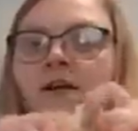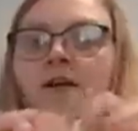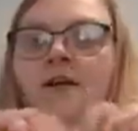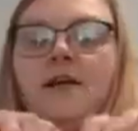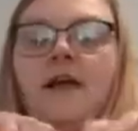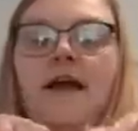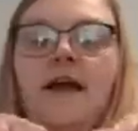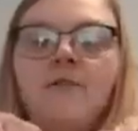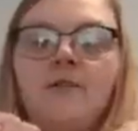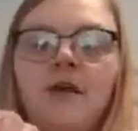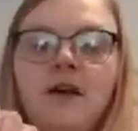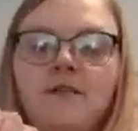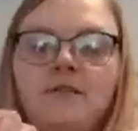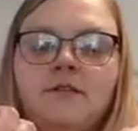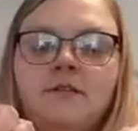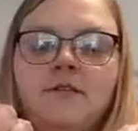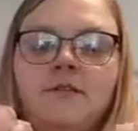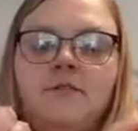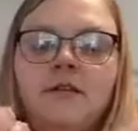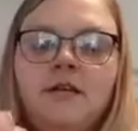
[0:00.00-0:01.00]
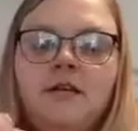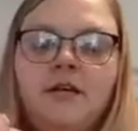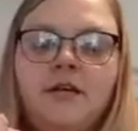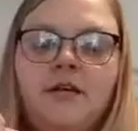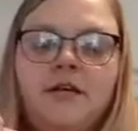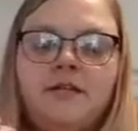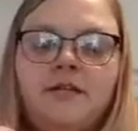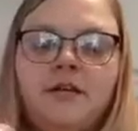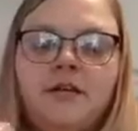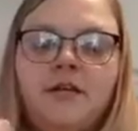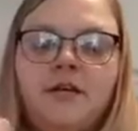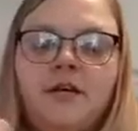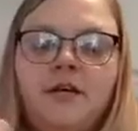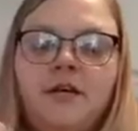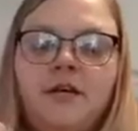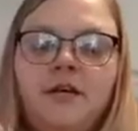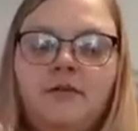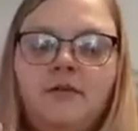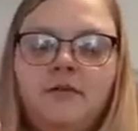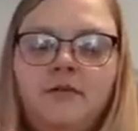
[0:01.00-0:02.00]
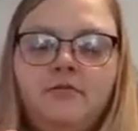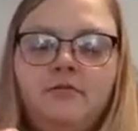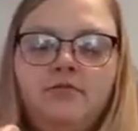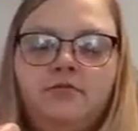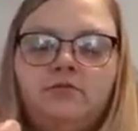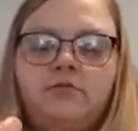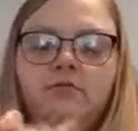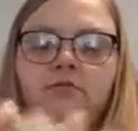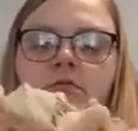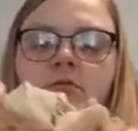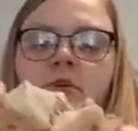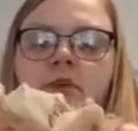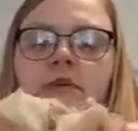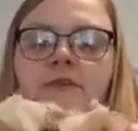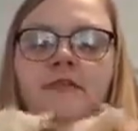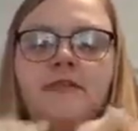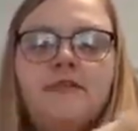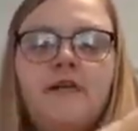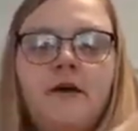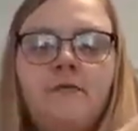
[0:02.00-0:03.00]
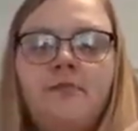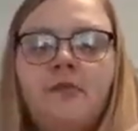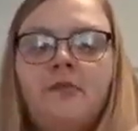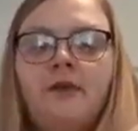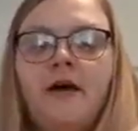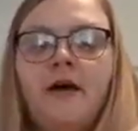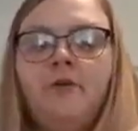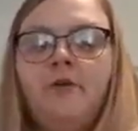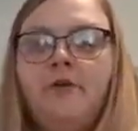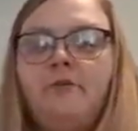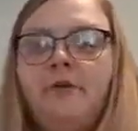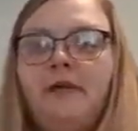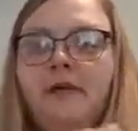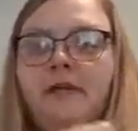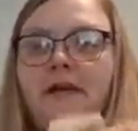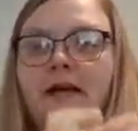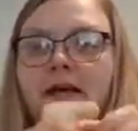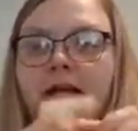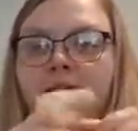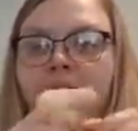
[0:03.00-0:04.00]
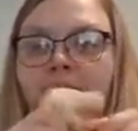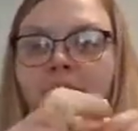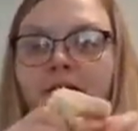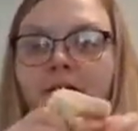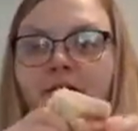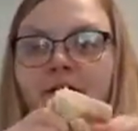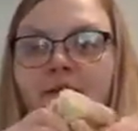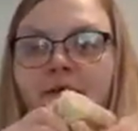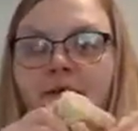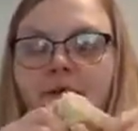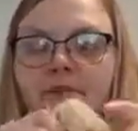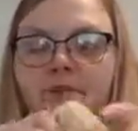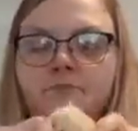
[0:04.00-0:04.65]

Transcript: Yeah, Rosalind, me and the kids are good. We live in Temple now. We really like it up here.